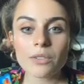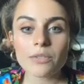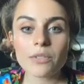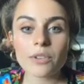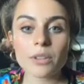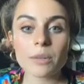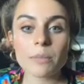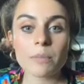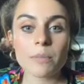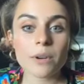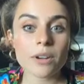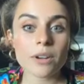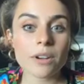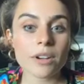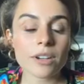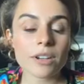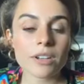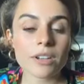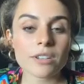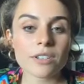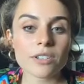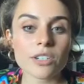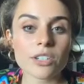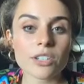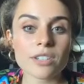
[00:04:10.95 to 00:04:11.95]
for the book,
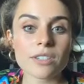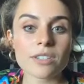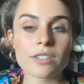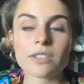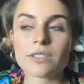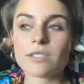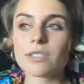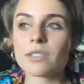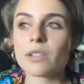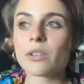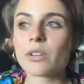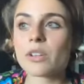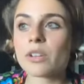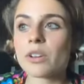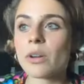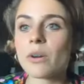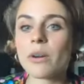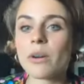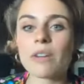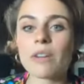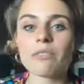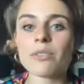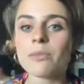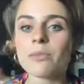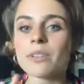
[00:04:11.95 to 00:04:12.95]
just so you know
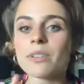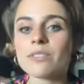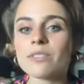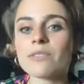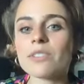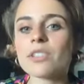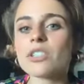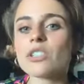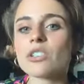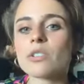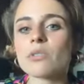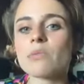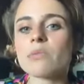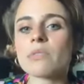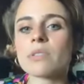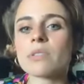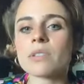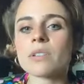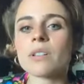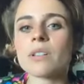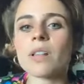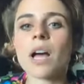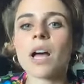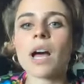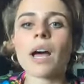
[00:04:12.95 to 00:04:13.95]
everyone's vision
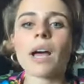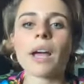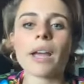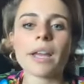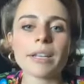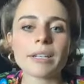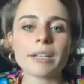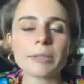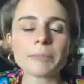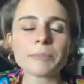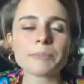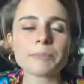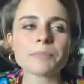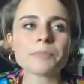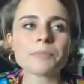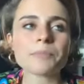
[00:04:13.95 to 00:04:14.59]
was aligned,